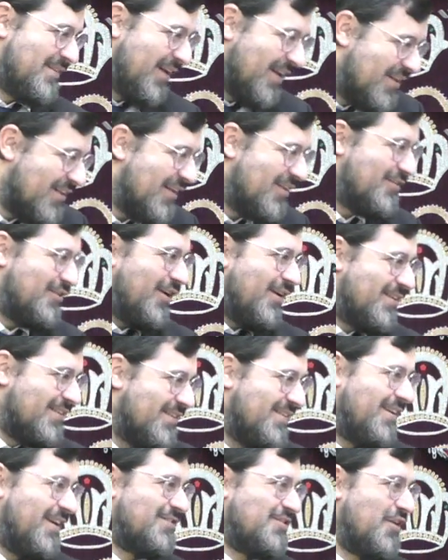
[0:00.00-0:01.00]

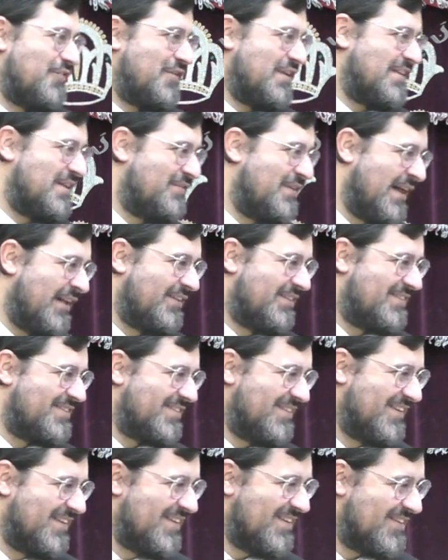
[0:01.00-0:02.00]
as I fit the belt,
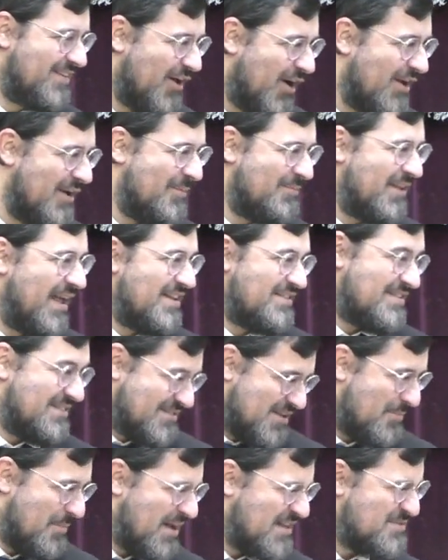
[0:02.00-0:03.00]
the item does
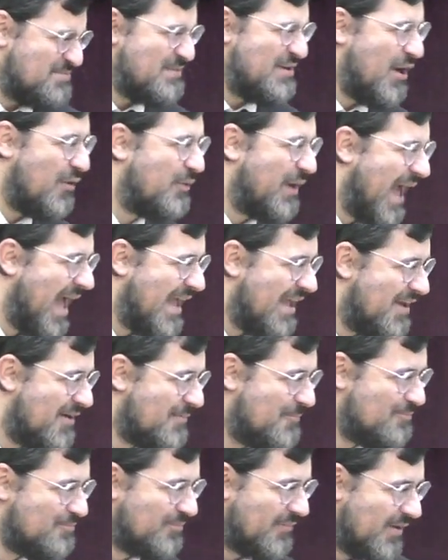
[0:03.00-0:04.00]
this, it must be okay.
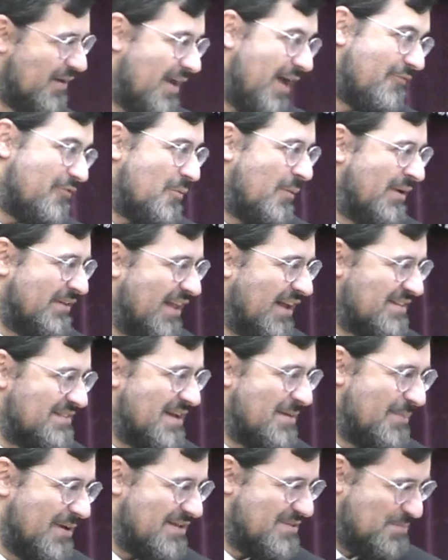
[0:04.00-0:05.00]
Everyone does
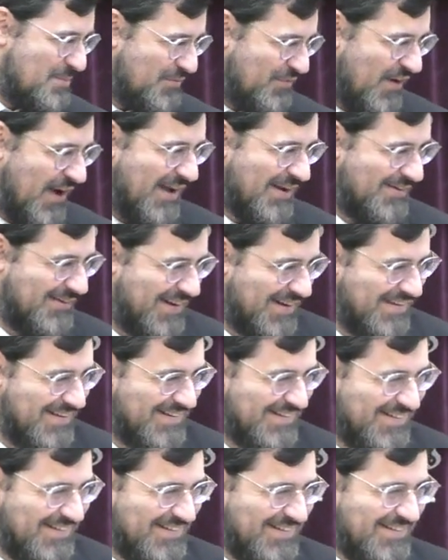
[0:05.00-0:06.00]
it must be fine, right?
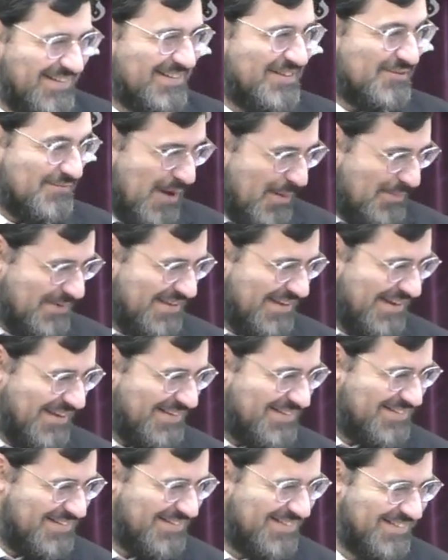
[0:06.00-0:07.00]
The Rebbe did
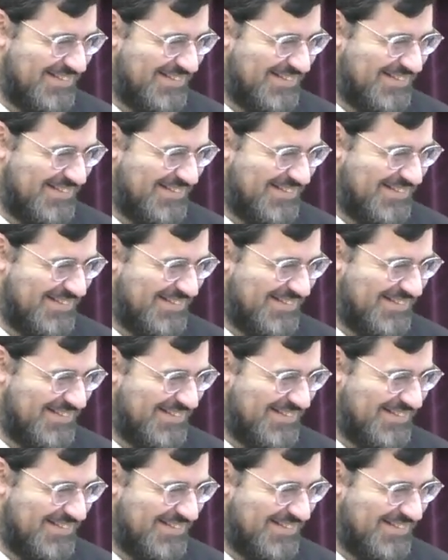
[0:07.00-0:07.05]
it.